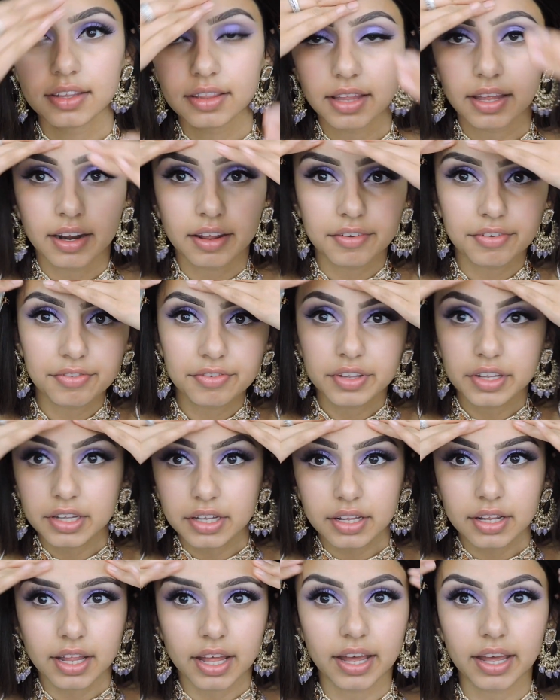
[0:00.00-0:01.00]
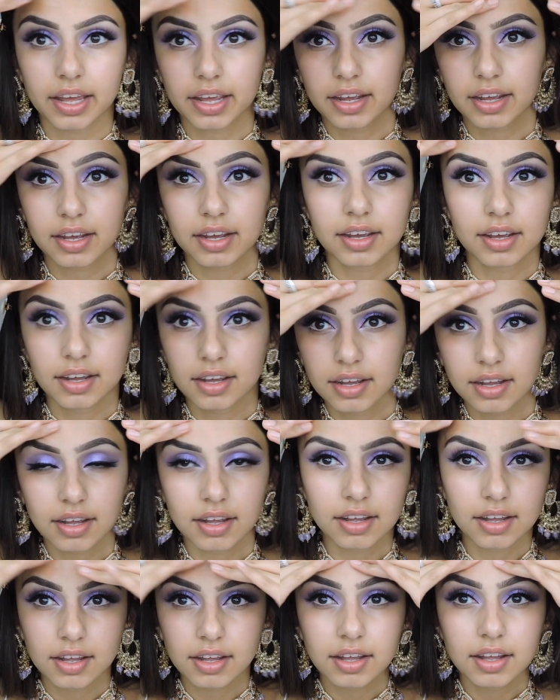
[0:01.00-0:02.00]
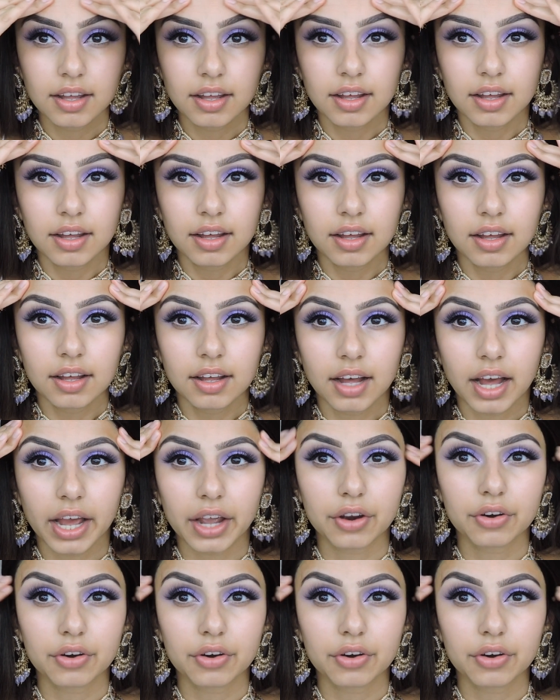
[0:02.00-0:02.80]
that I feel like I